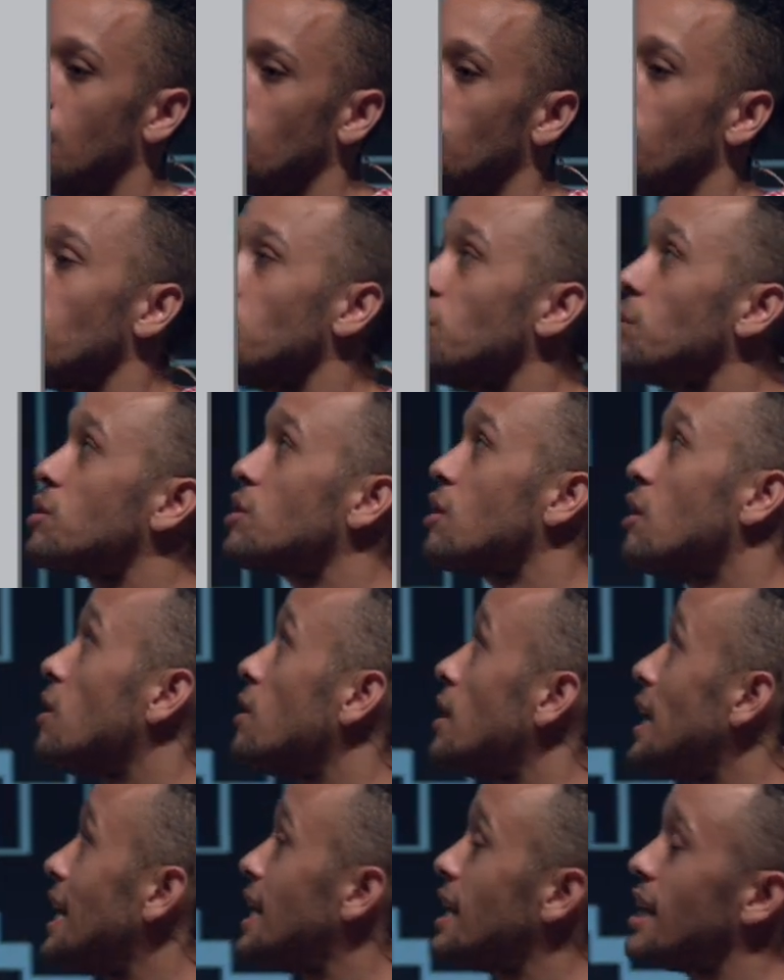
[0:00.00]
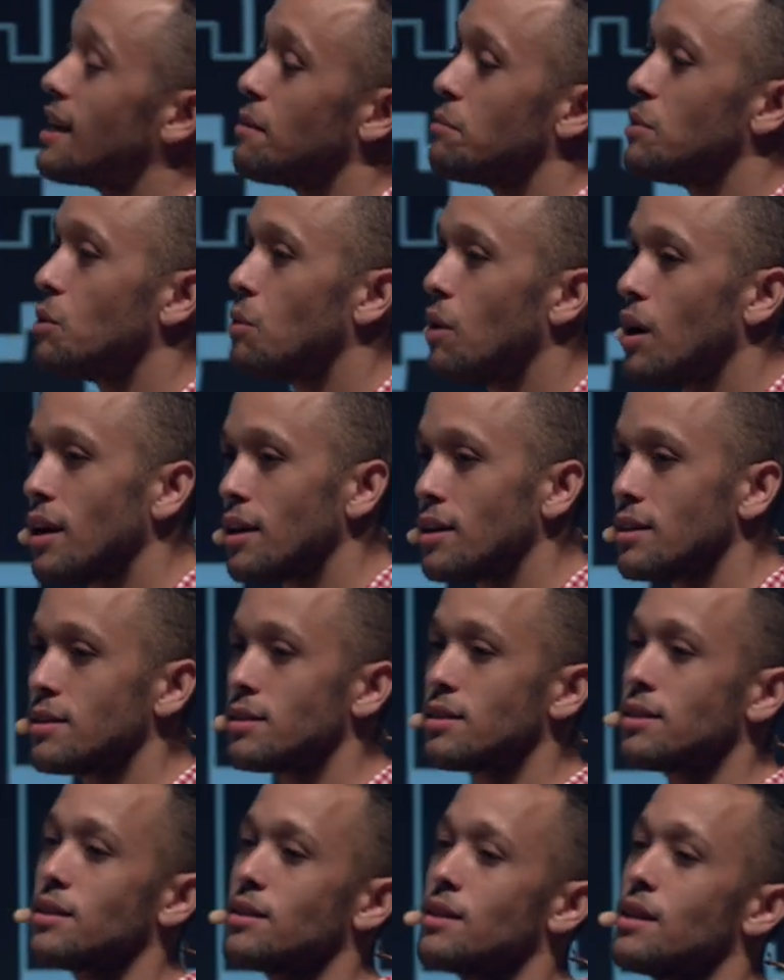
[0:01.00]
what we would call in-game
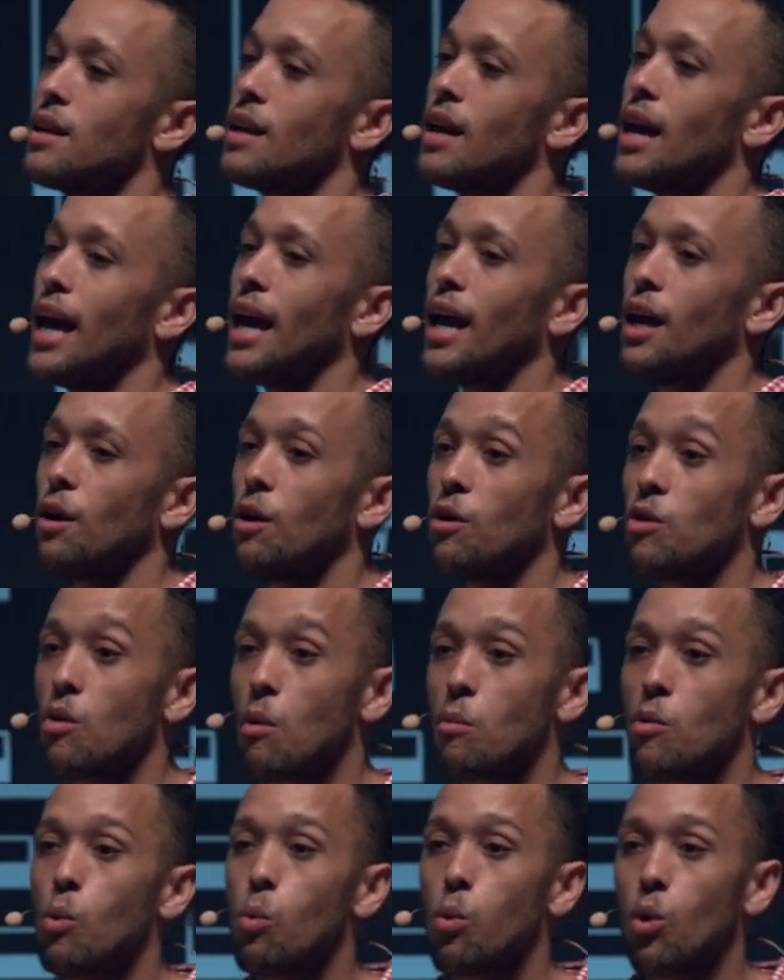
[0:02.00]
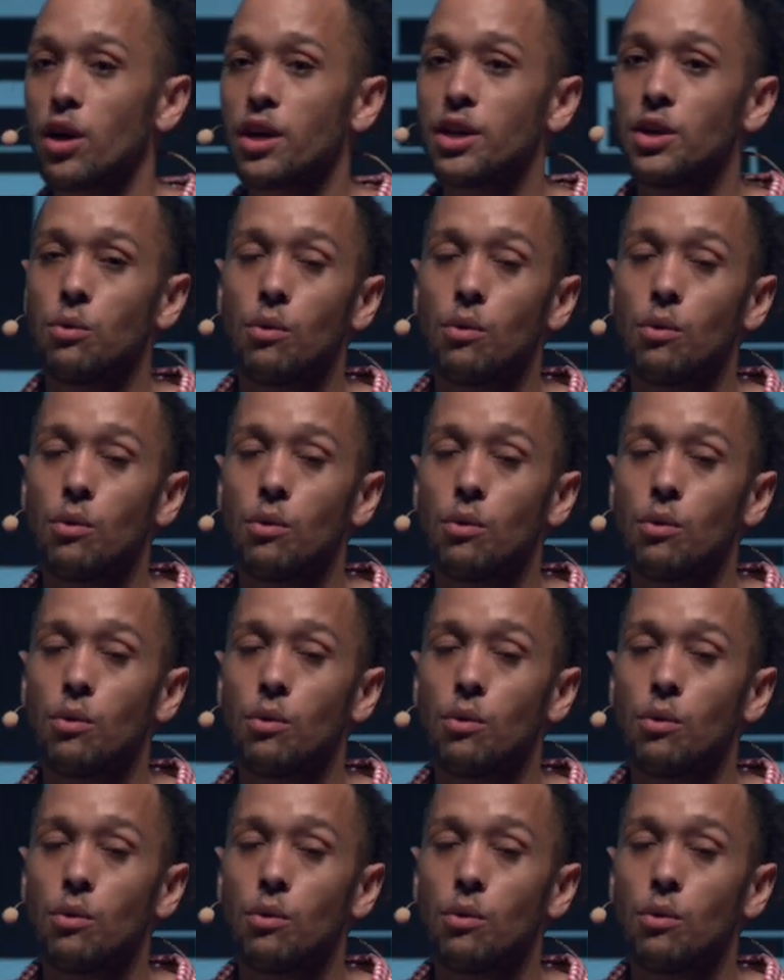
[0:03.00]
UIs and our normal work